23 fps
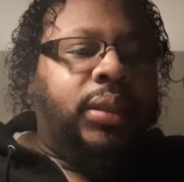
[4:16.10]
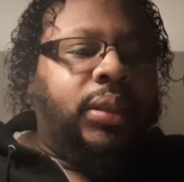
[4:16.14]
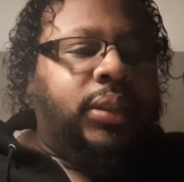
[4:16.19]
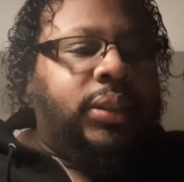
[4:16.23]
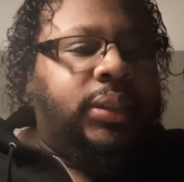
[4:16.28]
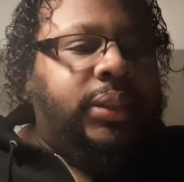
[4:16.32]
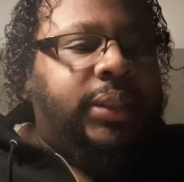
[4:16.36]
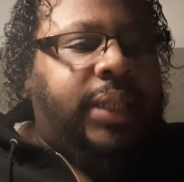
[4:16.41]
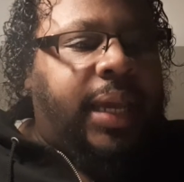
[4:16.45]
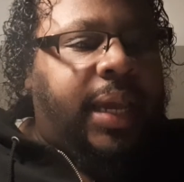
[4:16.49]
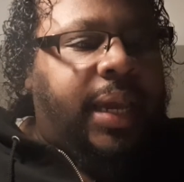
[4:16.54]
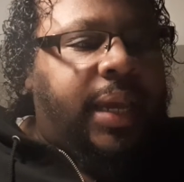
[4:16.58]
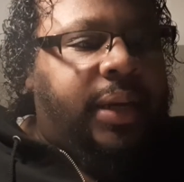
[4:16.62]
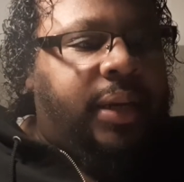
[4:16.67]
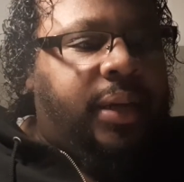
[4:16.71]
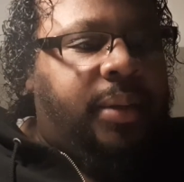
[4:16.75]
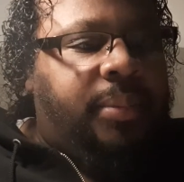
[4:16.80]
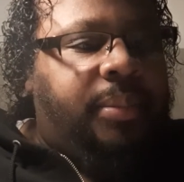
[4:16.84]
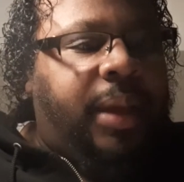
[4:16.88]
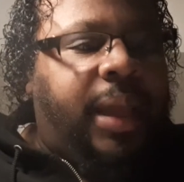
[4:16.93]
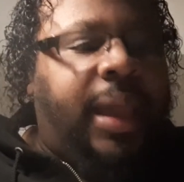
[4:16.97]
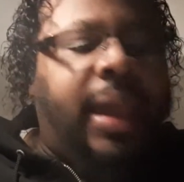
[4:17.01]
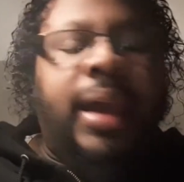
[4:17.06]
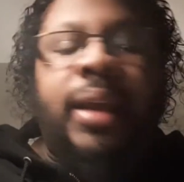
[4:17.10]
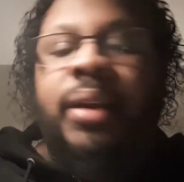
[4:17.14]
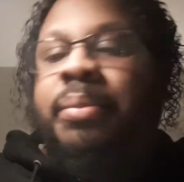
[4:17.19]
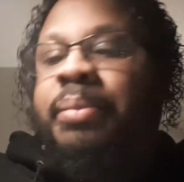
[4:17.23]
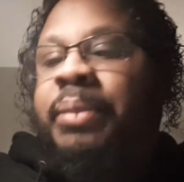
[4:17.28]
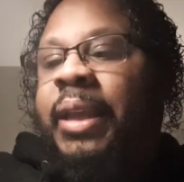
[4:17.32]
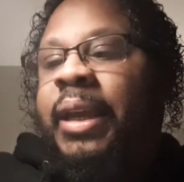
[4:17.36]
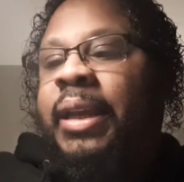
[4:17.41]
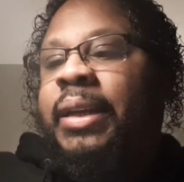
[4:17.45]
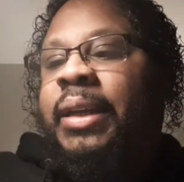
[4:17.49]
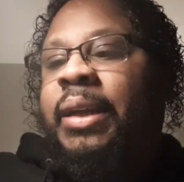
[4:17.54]
that Adam
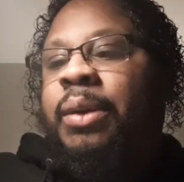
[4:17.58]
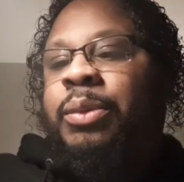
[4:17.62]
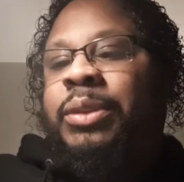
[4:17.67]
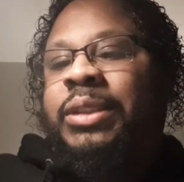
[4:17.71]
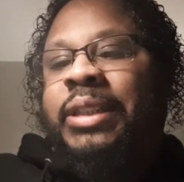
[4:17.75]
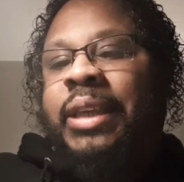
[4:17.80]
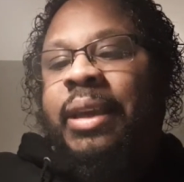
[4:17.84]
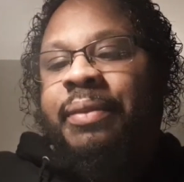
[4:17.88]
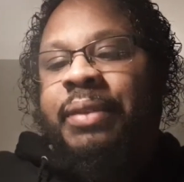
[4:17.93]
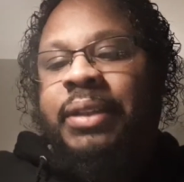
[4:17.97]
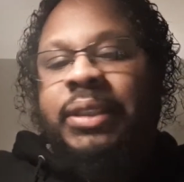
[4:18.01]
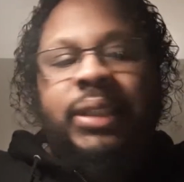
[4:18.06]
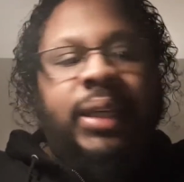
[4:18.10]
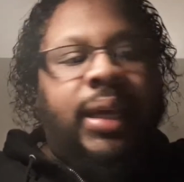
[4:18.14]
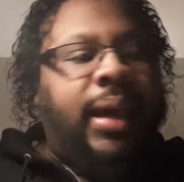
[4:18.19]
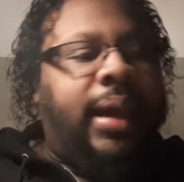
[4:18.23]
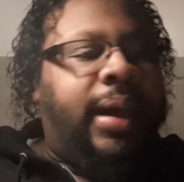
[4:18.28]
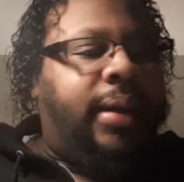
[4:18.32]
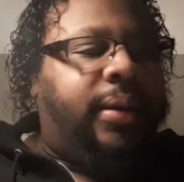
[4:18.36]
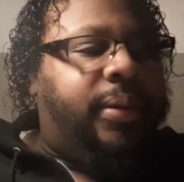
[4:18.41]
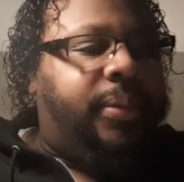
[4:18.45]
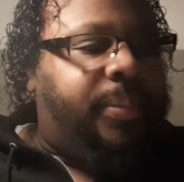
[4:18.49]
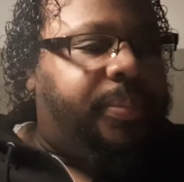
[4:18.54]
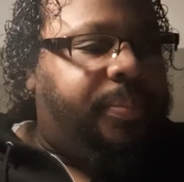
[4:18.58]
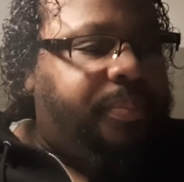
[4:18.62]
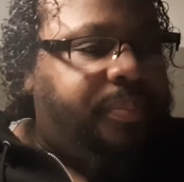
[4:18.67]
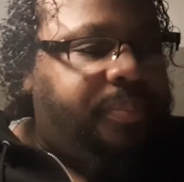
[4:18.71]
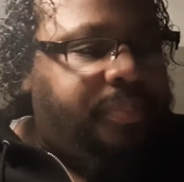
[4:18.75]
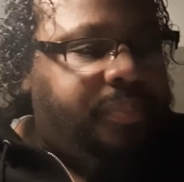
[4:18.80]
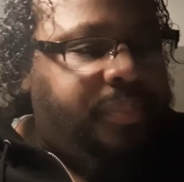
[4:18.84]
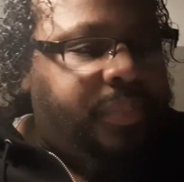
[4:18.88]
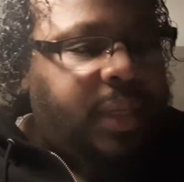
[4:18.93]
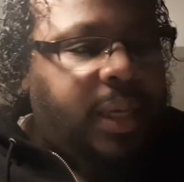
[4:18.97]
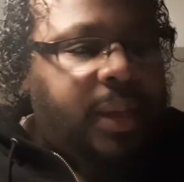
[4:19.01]
that was given to Adam,
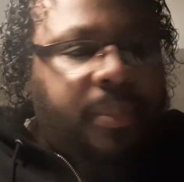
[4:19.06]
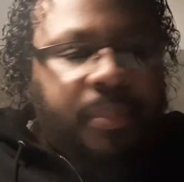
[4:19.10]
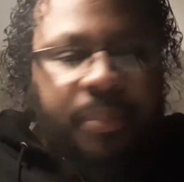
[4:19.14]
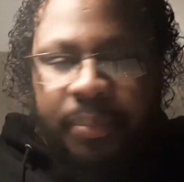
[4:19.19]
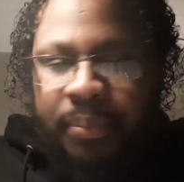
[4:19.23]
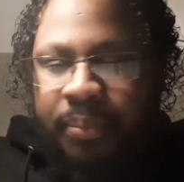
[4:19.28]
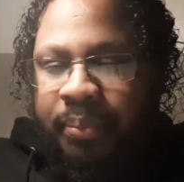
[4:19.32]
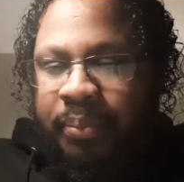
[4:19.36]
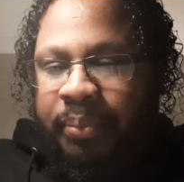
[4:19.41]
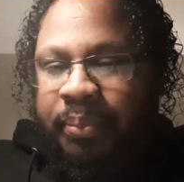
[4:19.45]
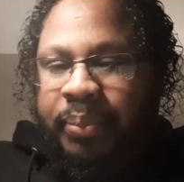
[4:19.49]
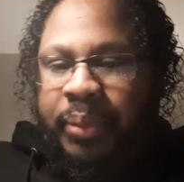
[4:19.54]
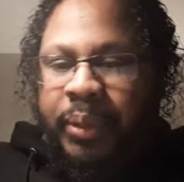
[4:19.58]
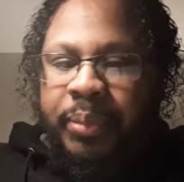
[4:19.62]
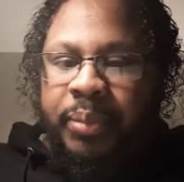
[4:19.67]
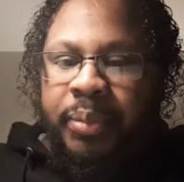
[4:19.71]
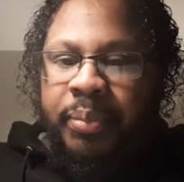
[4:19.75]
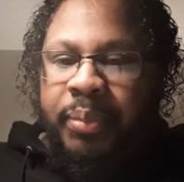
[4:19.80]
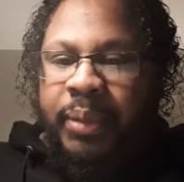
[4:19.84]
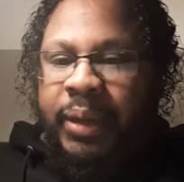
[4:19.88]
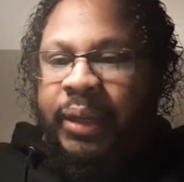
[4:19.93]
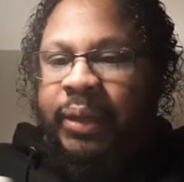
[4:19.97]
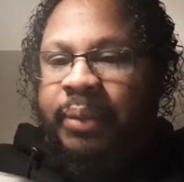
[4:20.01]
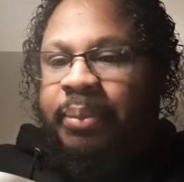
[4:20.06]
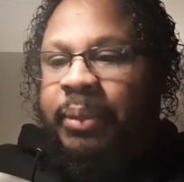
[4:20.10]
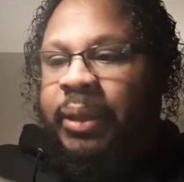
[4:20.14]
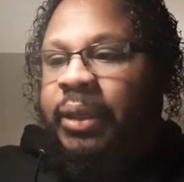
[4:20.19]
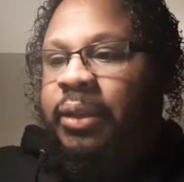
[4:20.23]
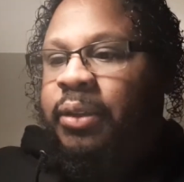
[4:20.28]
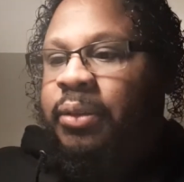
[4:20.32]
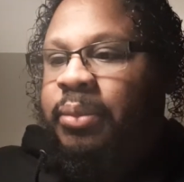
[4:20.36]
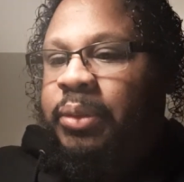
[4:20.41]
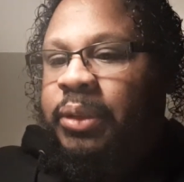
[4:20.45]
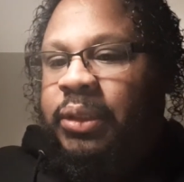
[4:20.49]
that people may
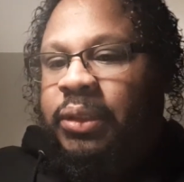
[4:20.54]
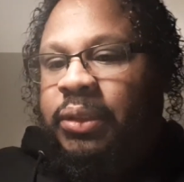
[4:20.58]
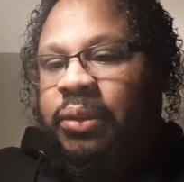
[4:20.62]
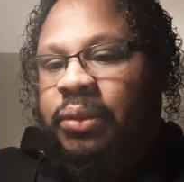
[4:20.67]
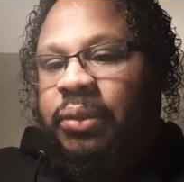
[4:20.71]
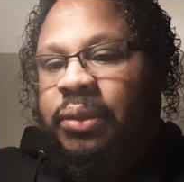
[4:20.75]
overlook.